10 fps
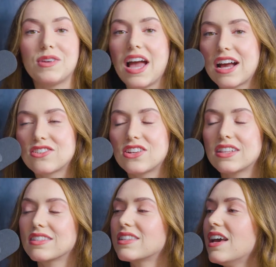
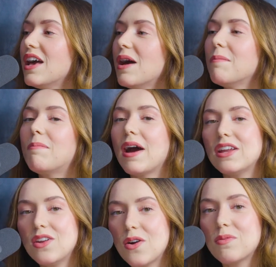reactions, by
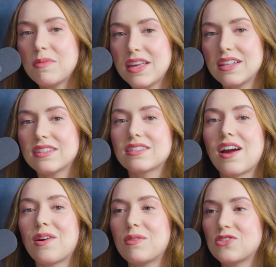no means
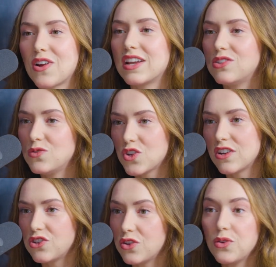are we trying to
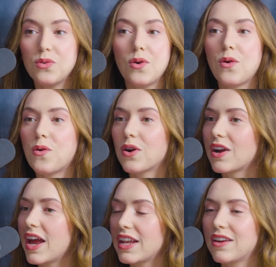judge you or
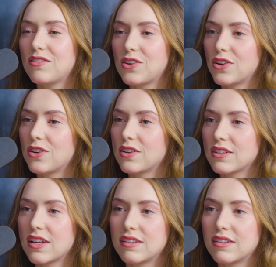any of your